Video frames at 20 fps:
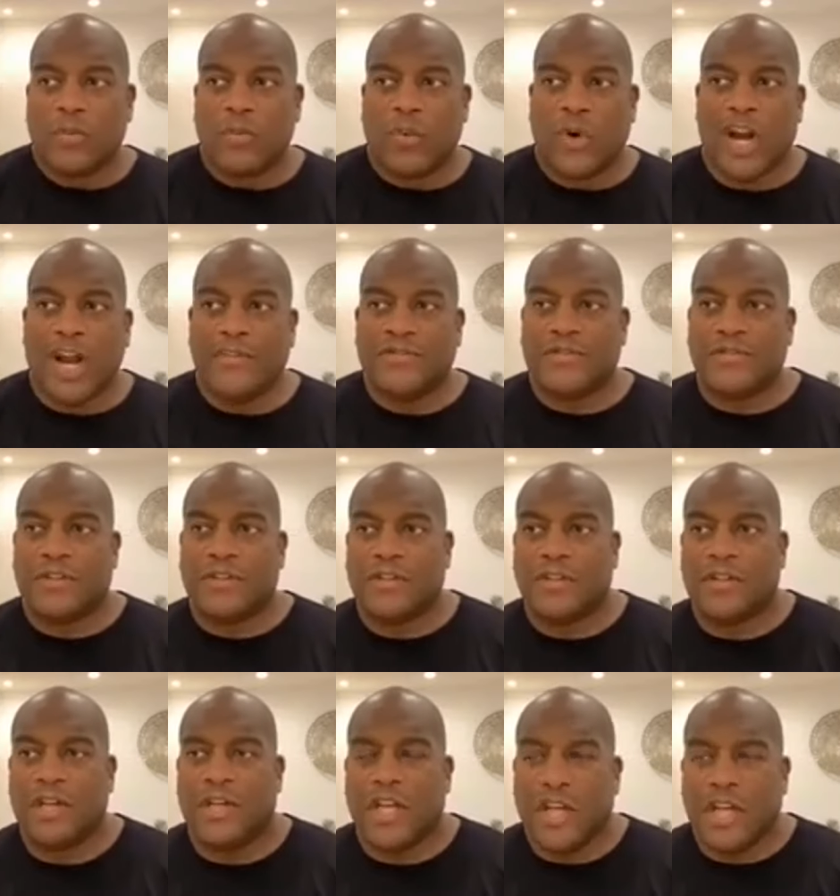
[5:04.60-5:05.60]
what I've
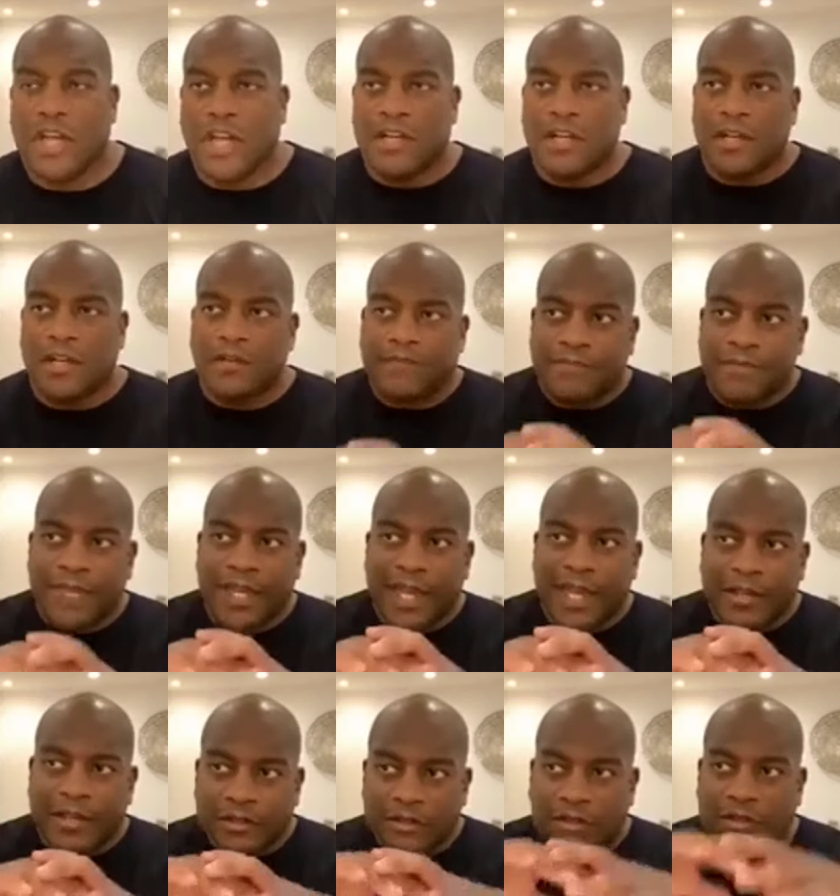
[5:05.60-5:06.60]
in
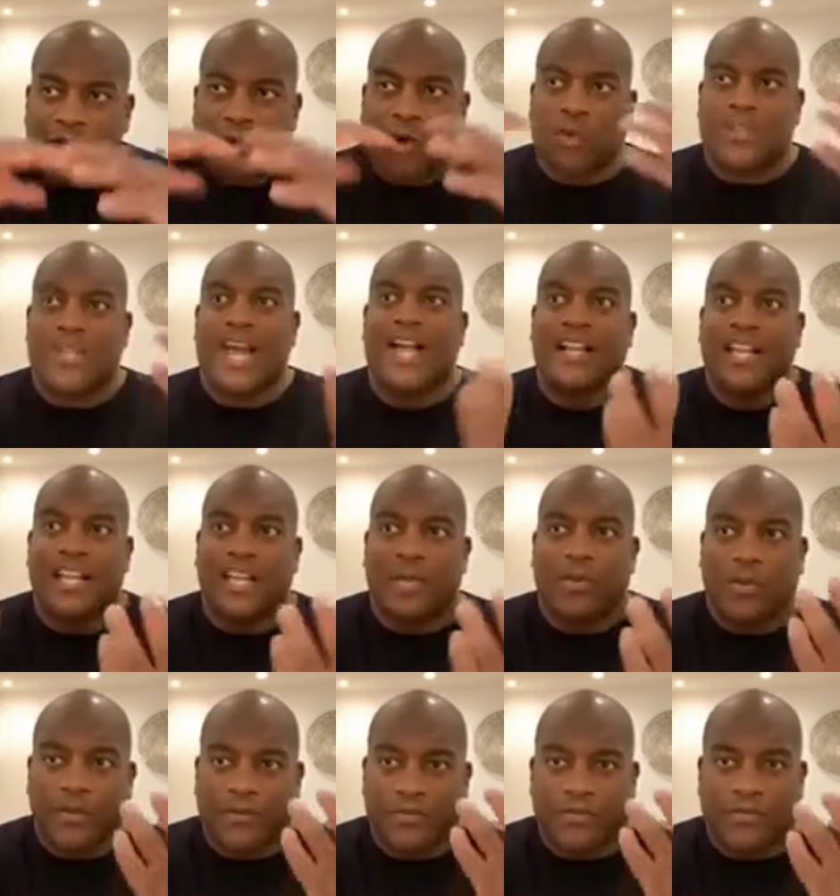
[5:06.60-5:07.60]
in totality
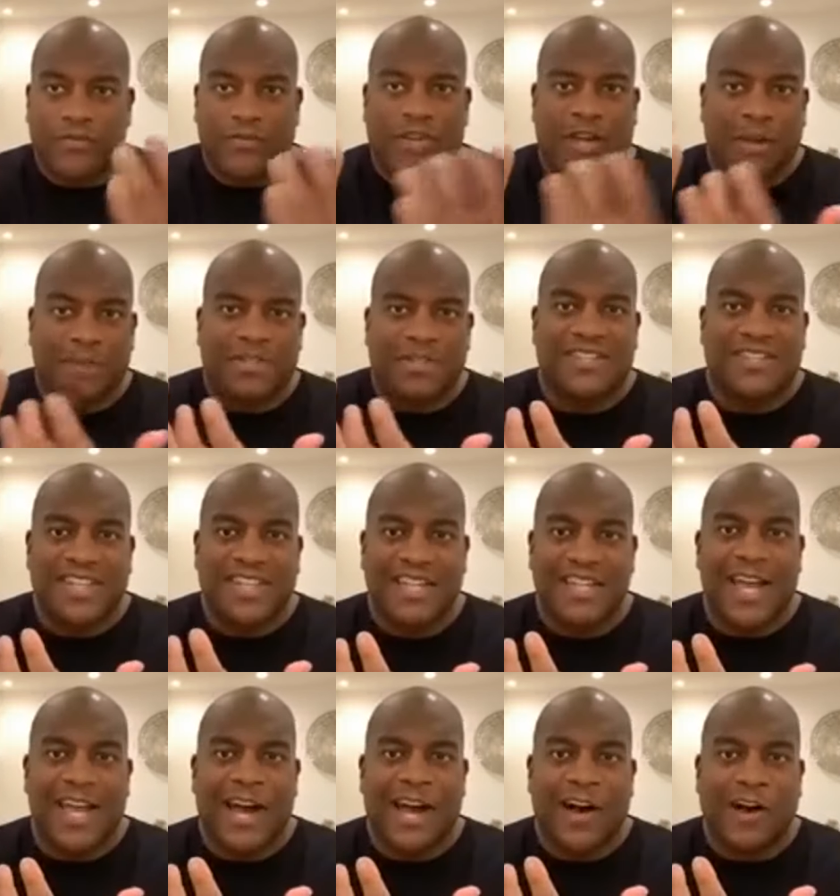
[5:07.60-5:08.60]
we've come to
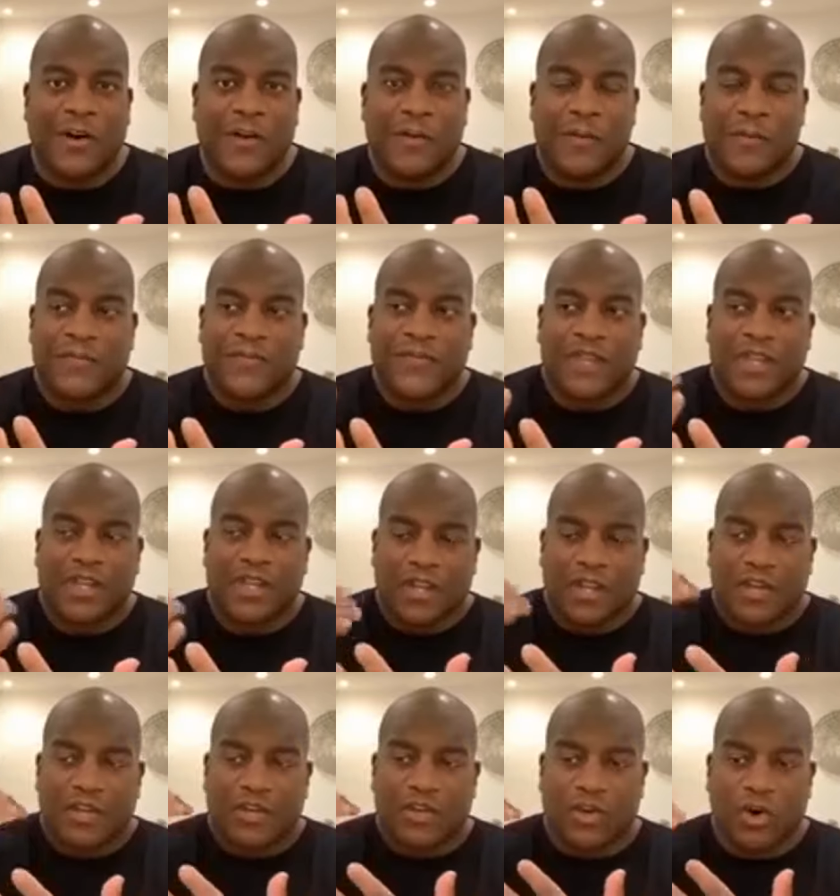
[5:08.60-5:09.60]
see now
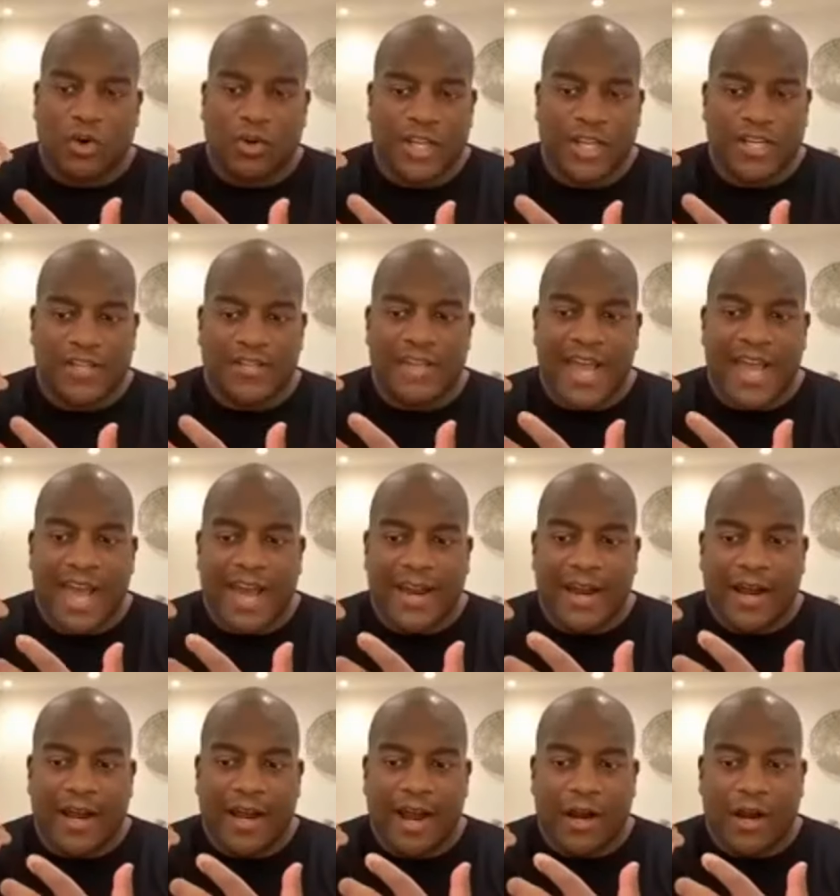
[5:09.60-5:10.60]
goalies that
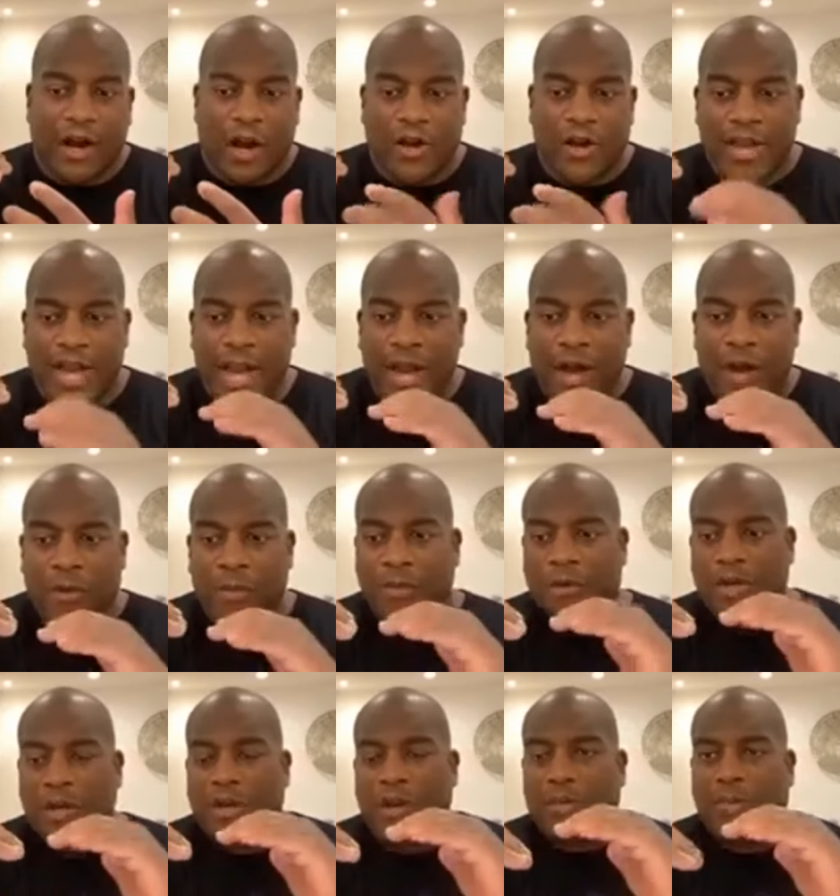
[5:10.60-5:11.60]
are now
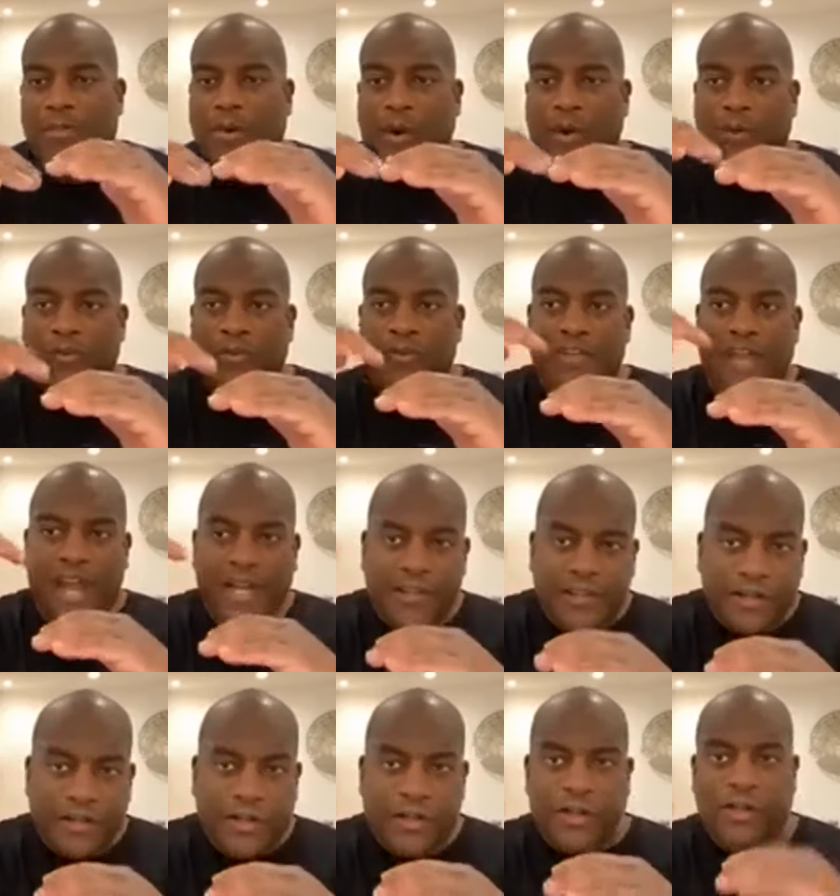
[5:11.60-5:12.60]
both
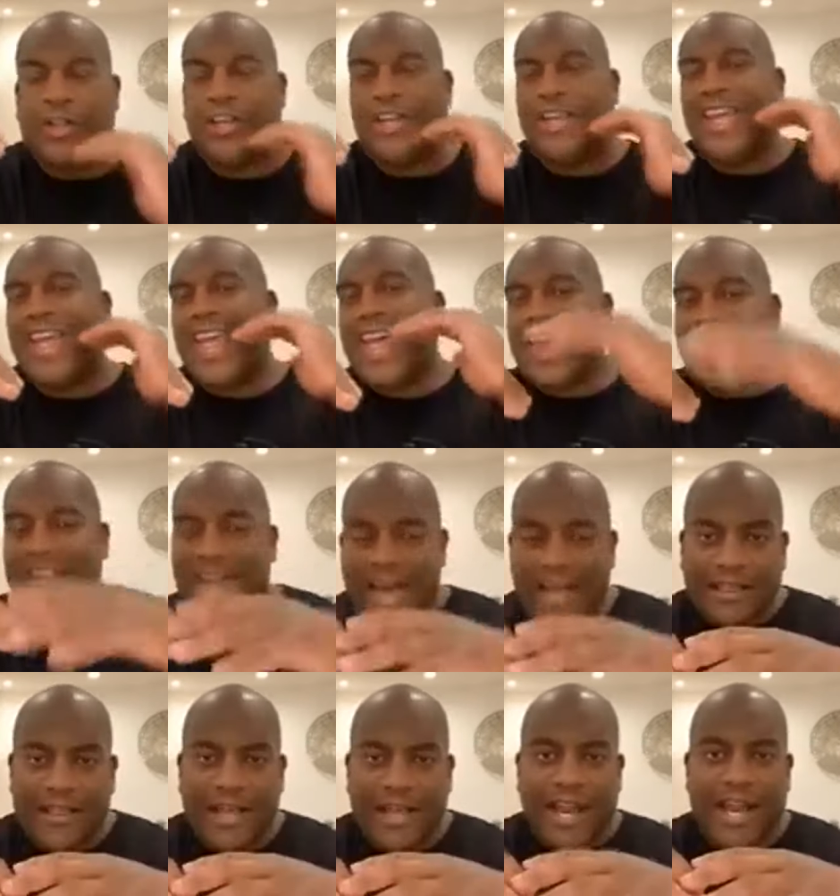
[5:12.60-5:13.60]
technical and
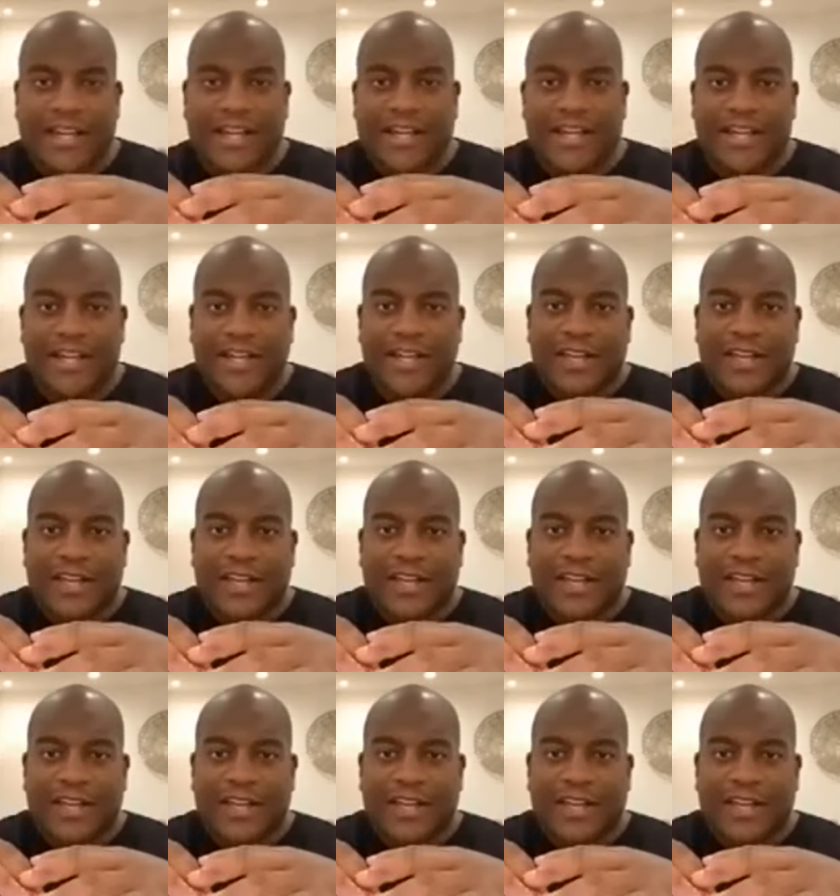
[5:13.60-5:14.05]
athletic.